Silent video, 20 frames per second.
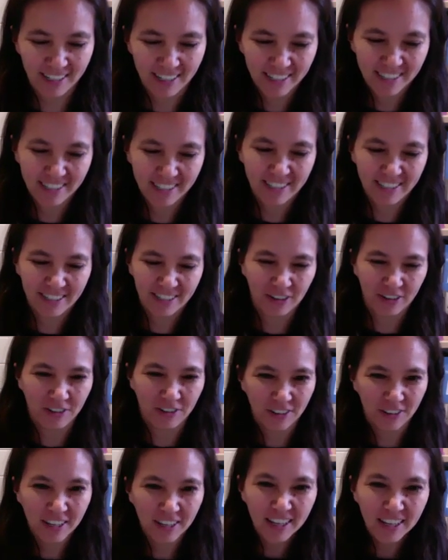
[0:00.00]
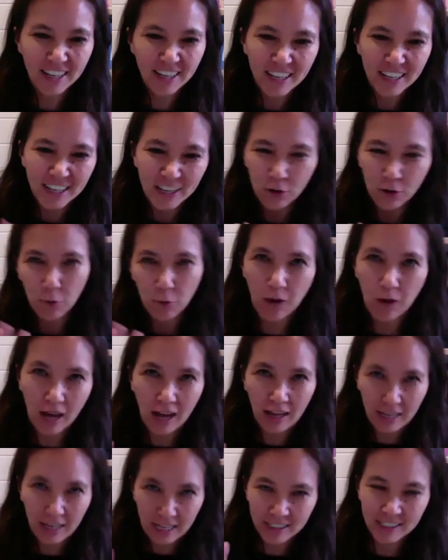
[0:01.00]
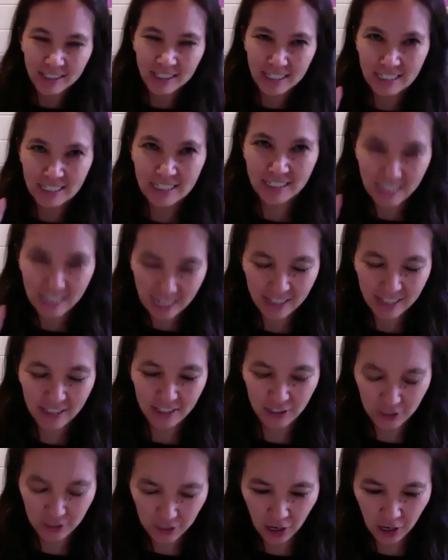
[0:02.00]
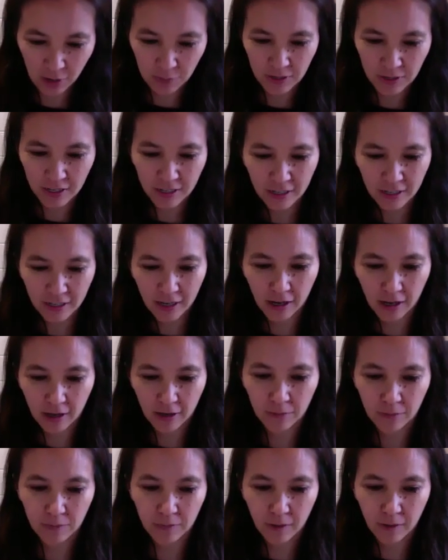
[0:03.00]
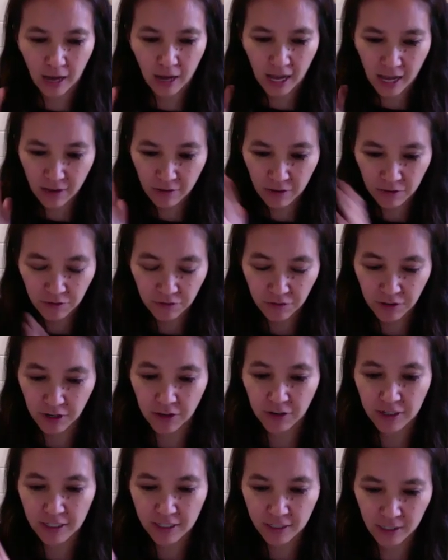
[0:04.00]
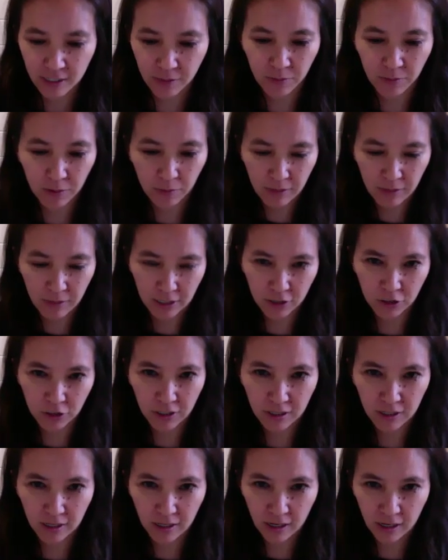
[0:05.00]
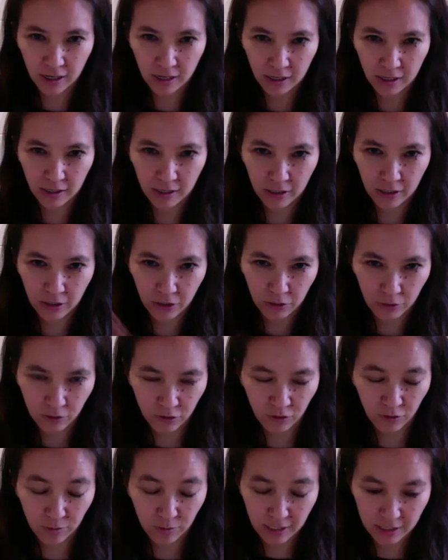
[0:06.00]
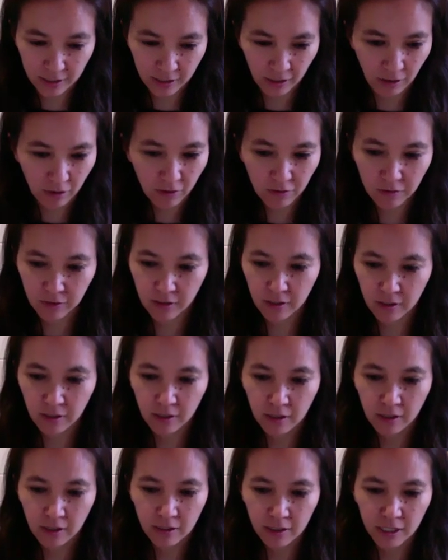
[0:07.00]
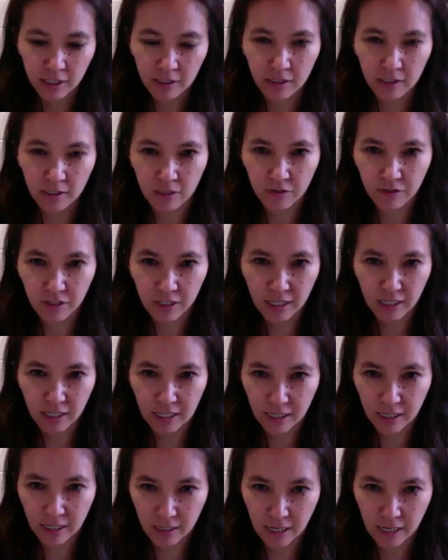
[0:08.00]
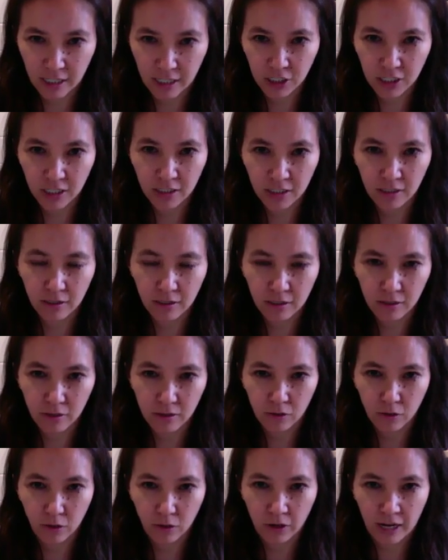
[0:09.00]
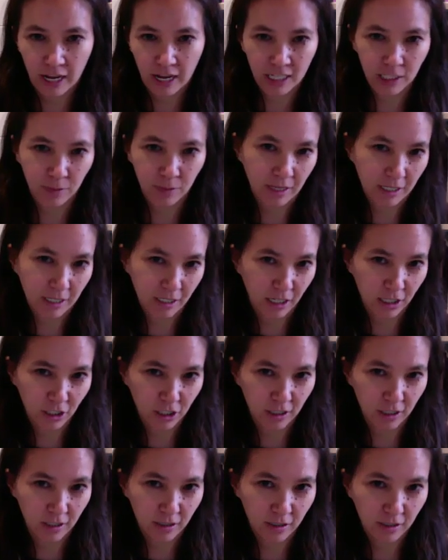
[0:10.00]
So, wow, it's an intense topic. I have a very simple mantra that I use for myself. Does this feel like connection or expectation?